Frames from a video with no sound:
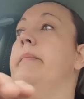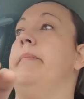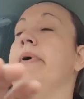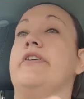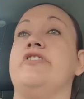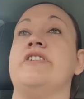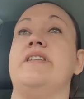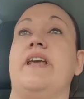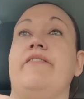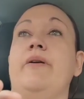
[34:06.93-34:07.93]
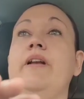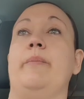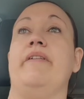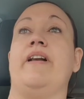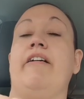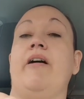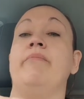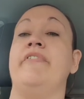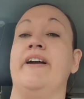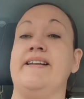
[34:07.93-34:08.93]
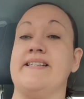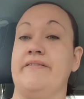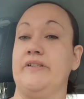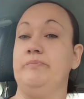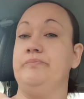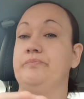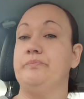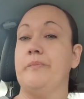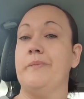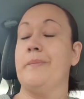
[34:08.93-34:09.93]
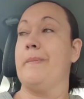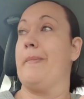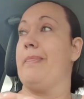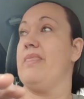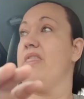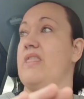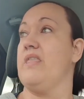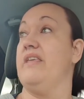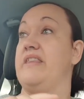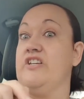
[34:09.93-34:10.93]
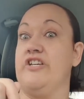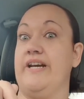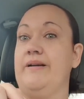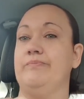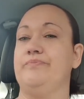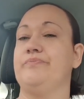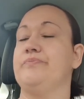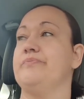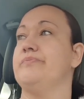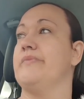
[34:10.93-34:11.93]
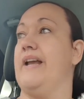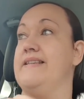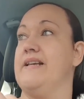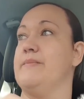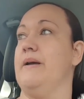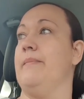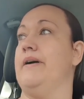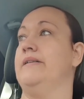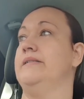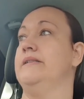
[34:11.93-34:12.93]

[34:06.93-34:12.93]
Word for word: but just to give you a little bit of clarity, I'm 37 this year in September.